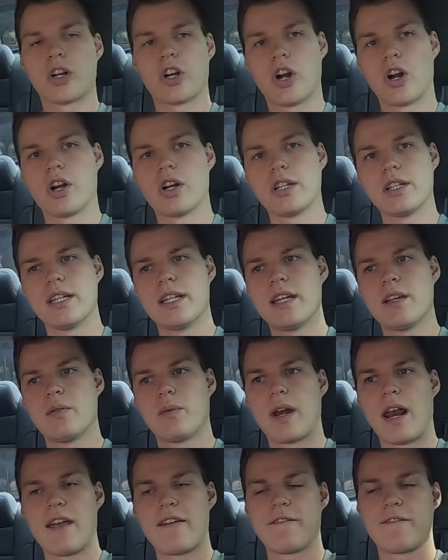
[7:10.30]
Currently,
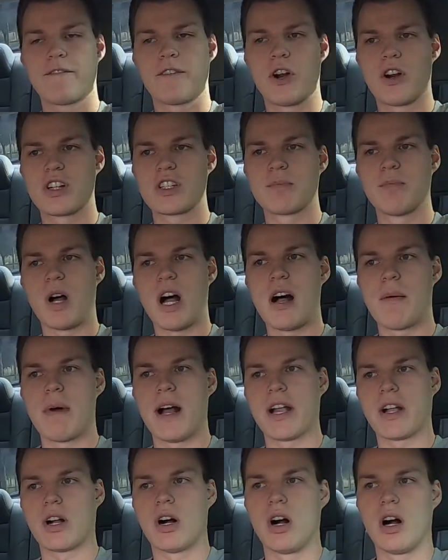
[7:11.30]
when I first bought
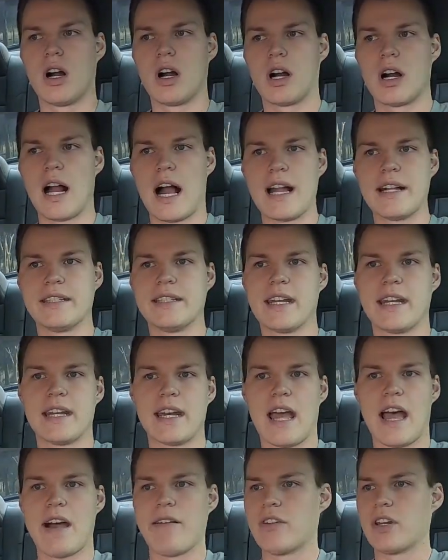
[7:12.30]
my car, I
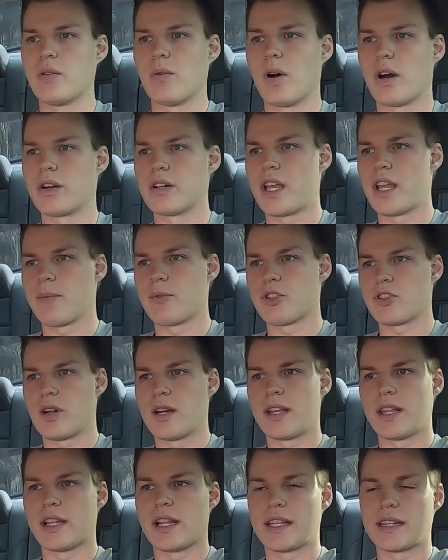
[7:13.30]
didn't have any water damage or
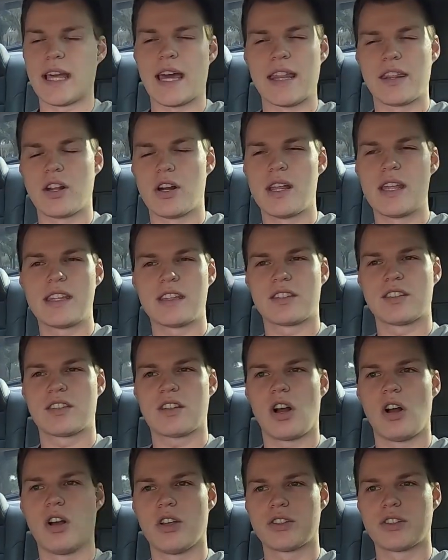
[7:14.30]
anything like that. There is
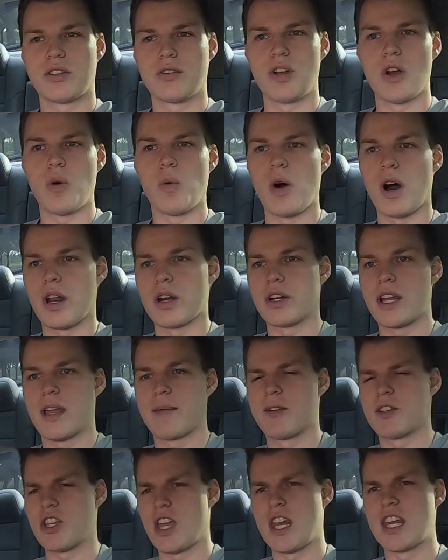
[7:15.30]
also no water
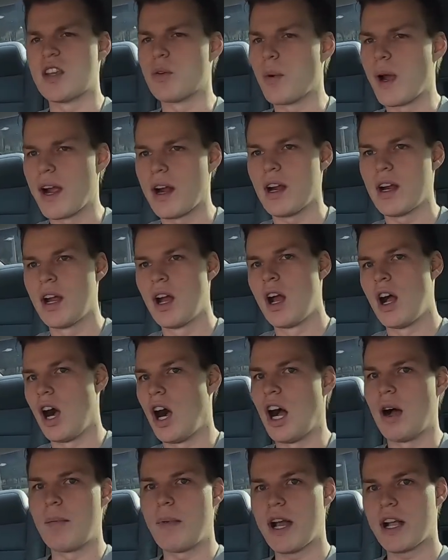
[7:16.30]
damage anywhere
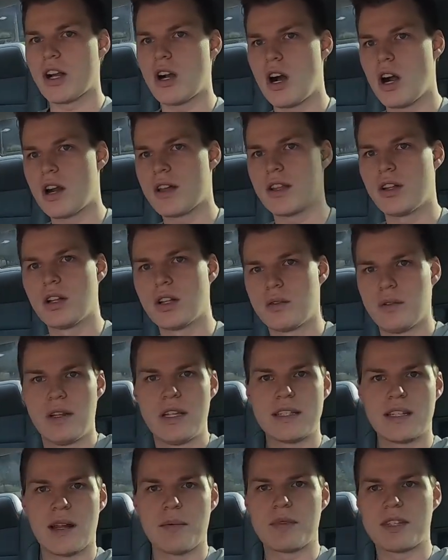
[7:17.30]
on my car. The only
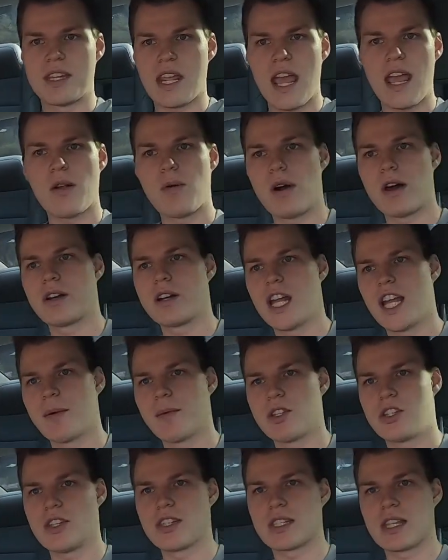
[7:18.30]
reason I'm saying water
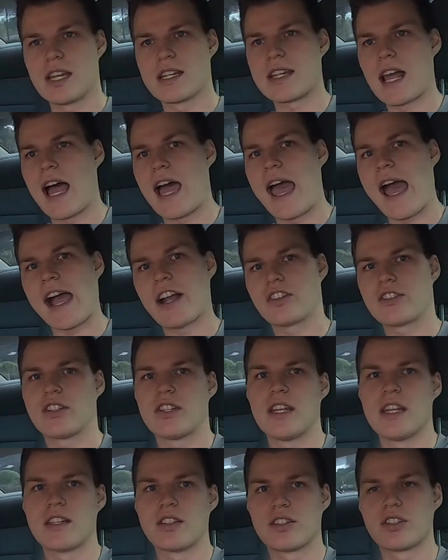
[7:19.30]
damage is because I
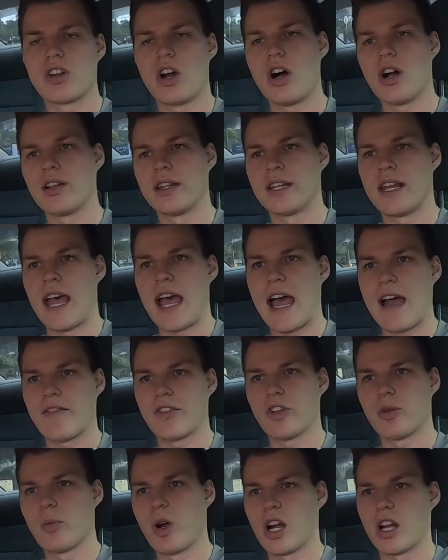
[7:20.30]
actually installed an
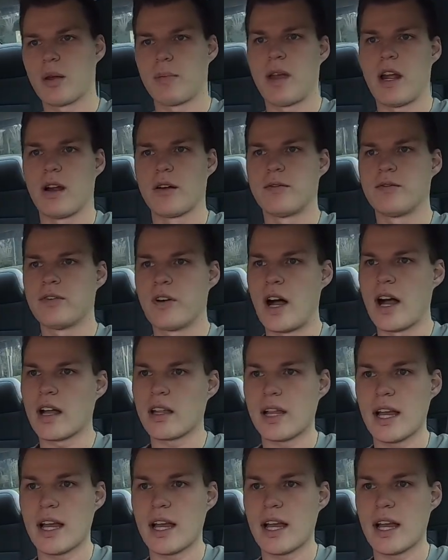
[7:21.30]
aftermarket pair of fog